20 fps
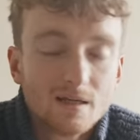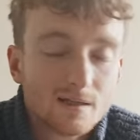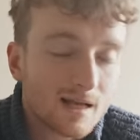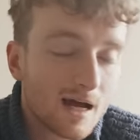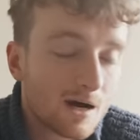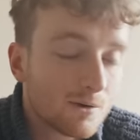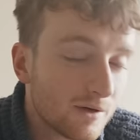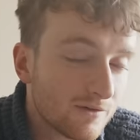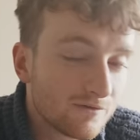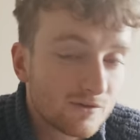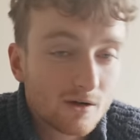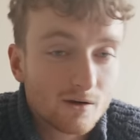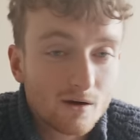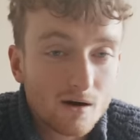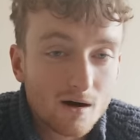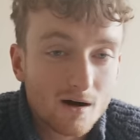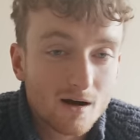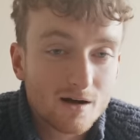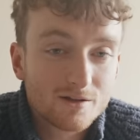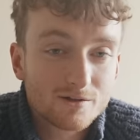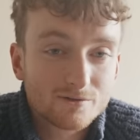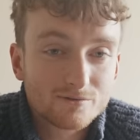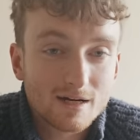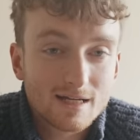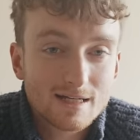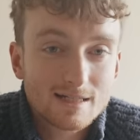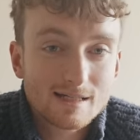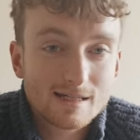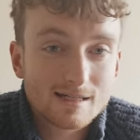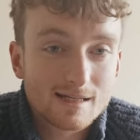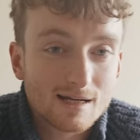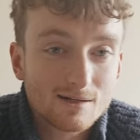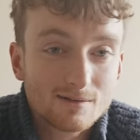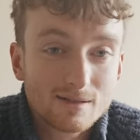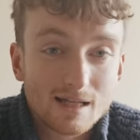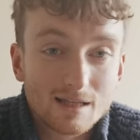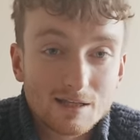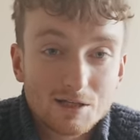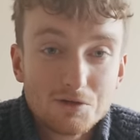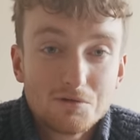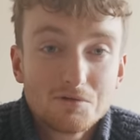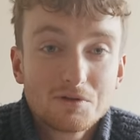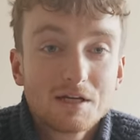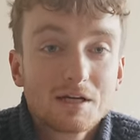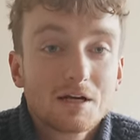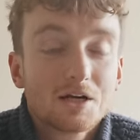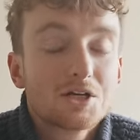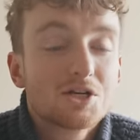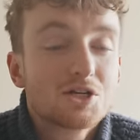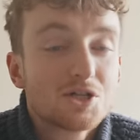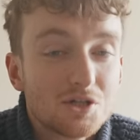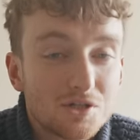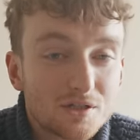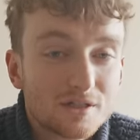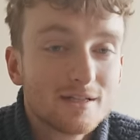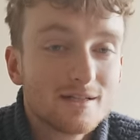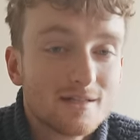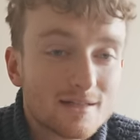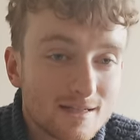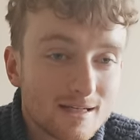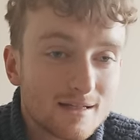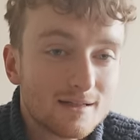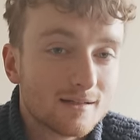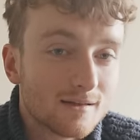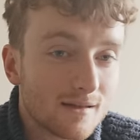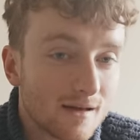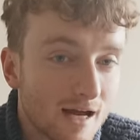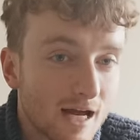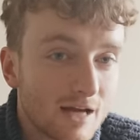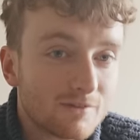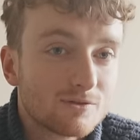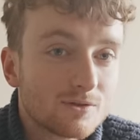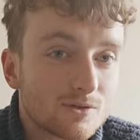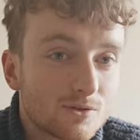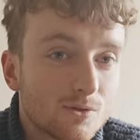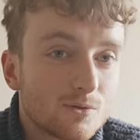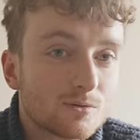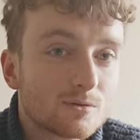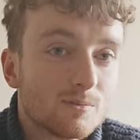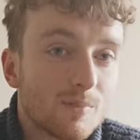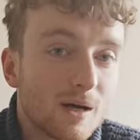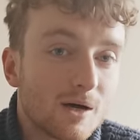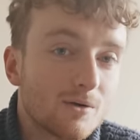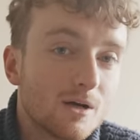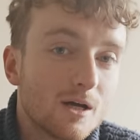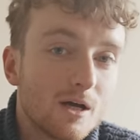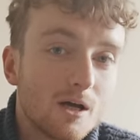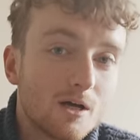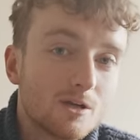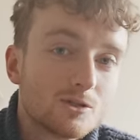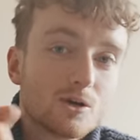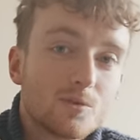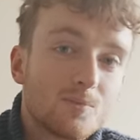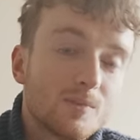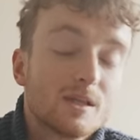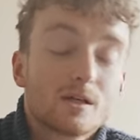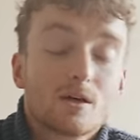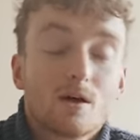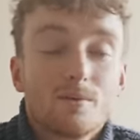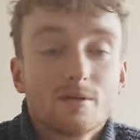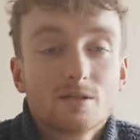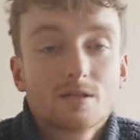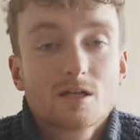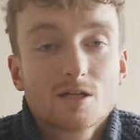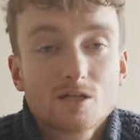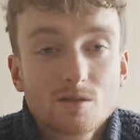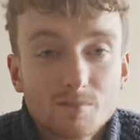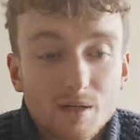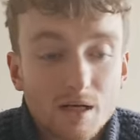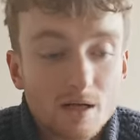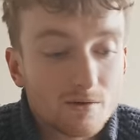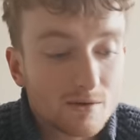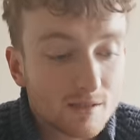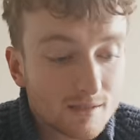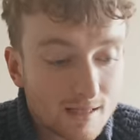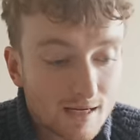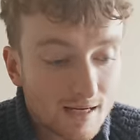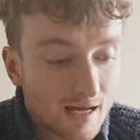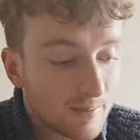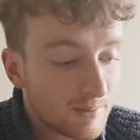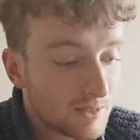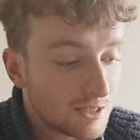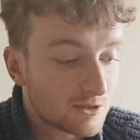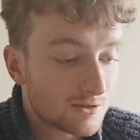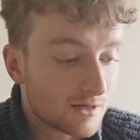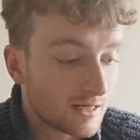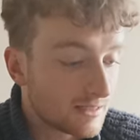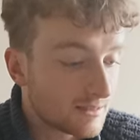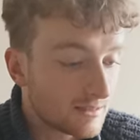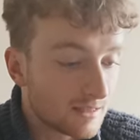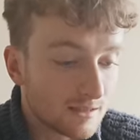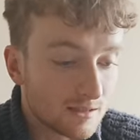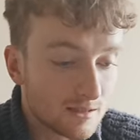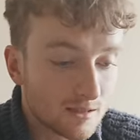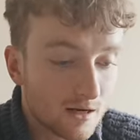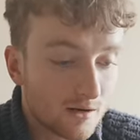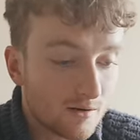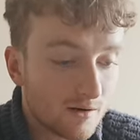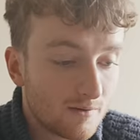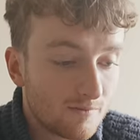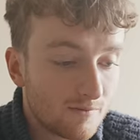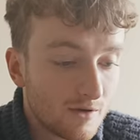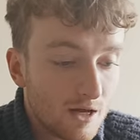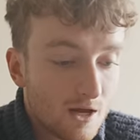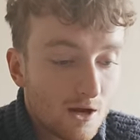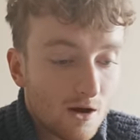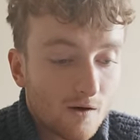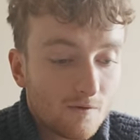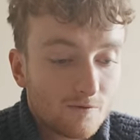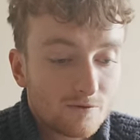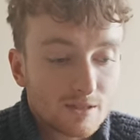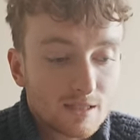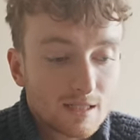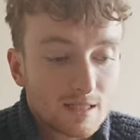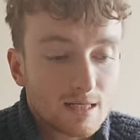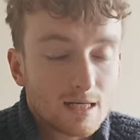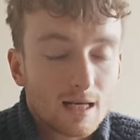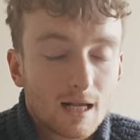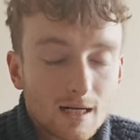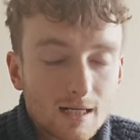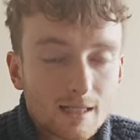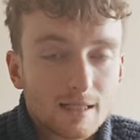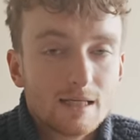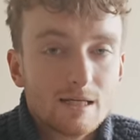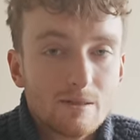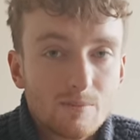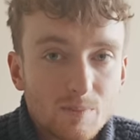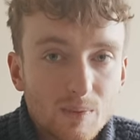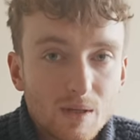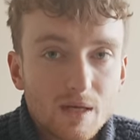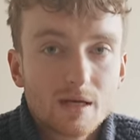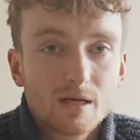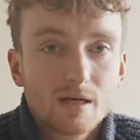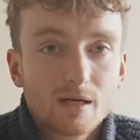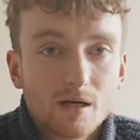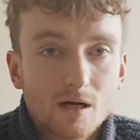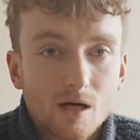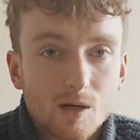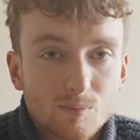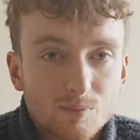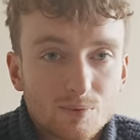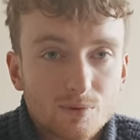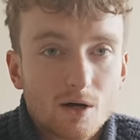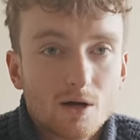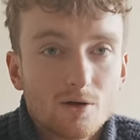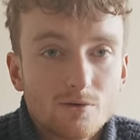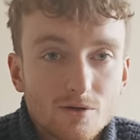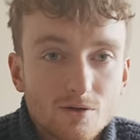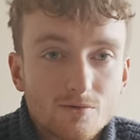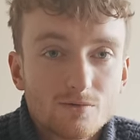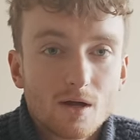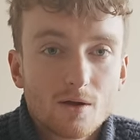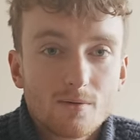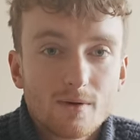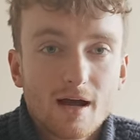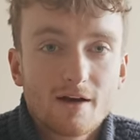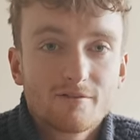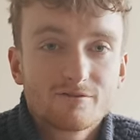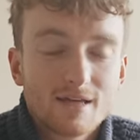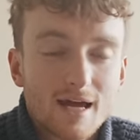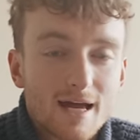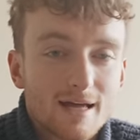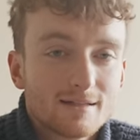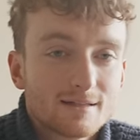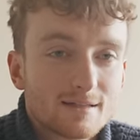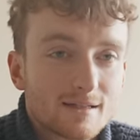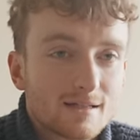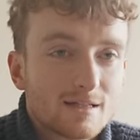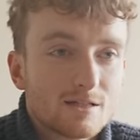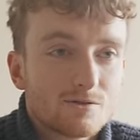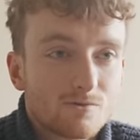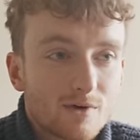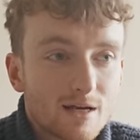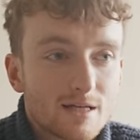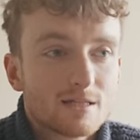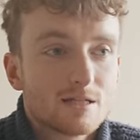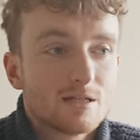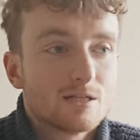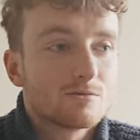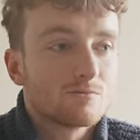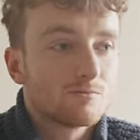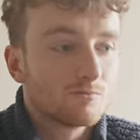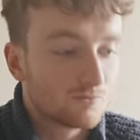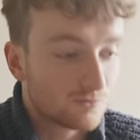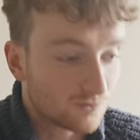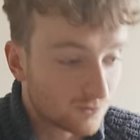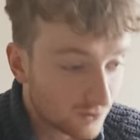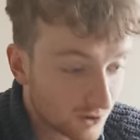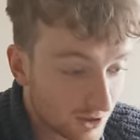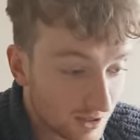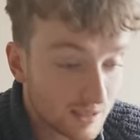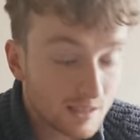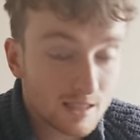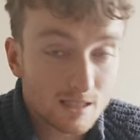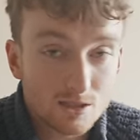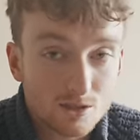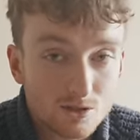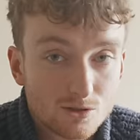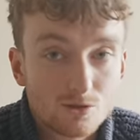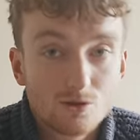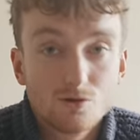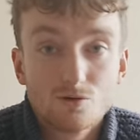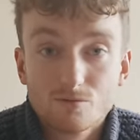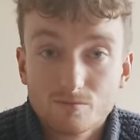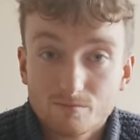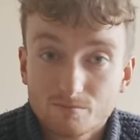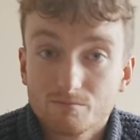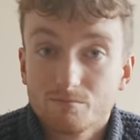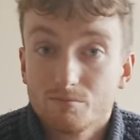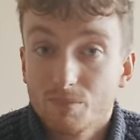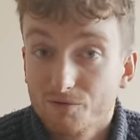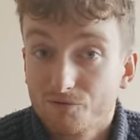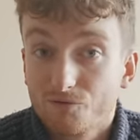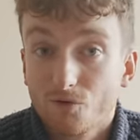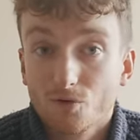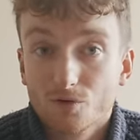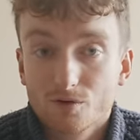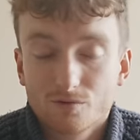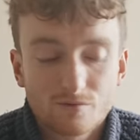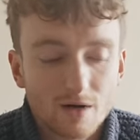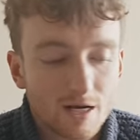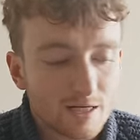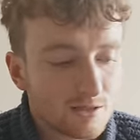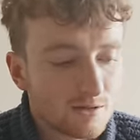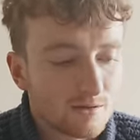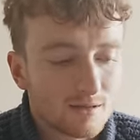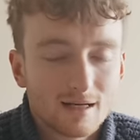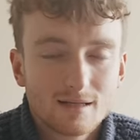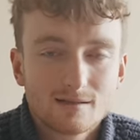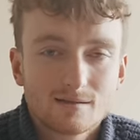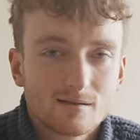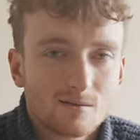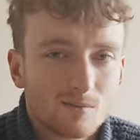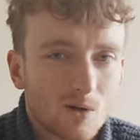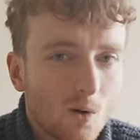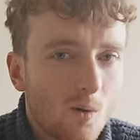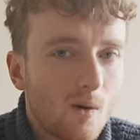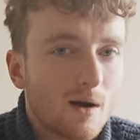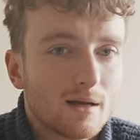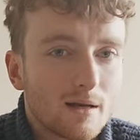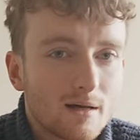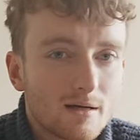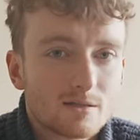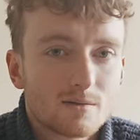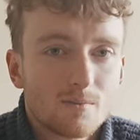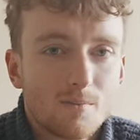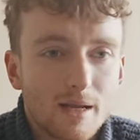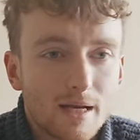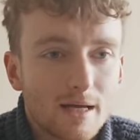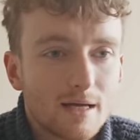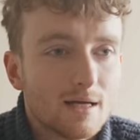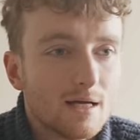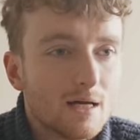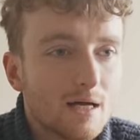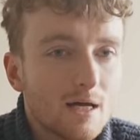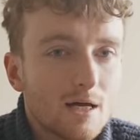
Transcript: Now, if there are other races out there that you think I should consider that I haven't talked about, drop them in the comment section below, because I am interested, you know? I'm obviously, luckily, being a pro, you don't have to enter these races really soon before the race. You can enter them quite last minute.